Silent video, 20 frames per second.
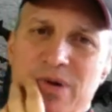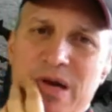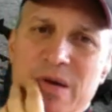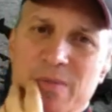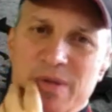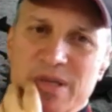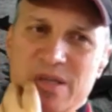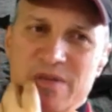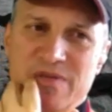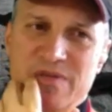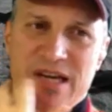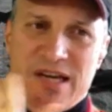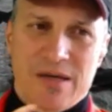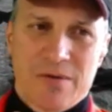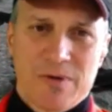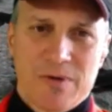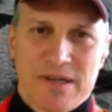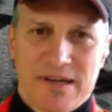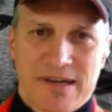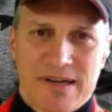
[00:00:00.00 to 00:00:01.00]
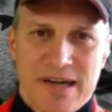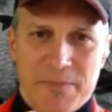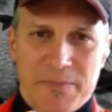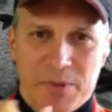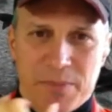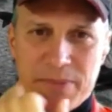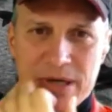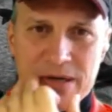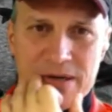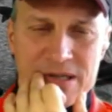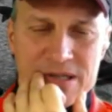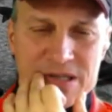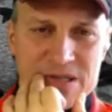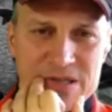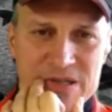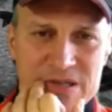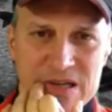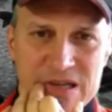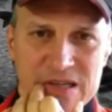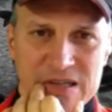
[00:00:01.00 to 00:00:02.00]
probably you've got what a
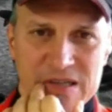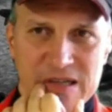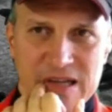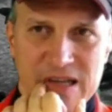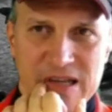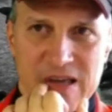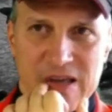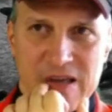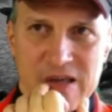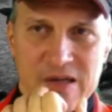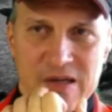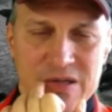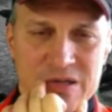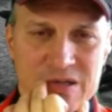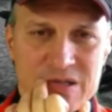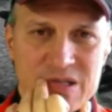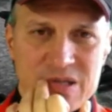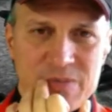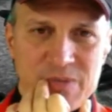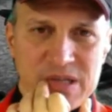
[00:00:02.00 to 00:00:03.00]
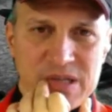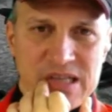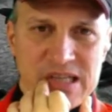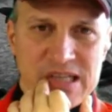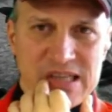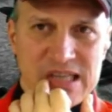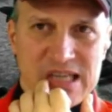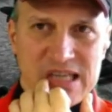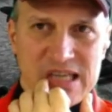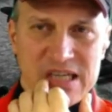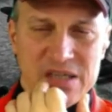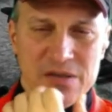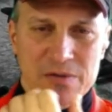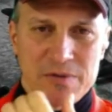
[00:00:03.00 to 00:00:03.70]
hyperbarist on hand or something like that,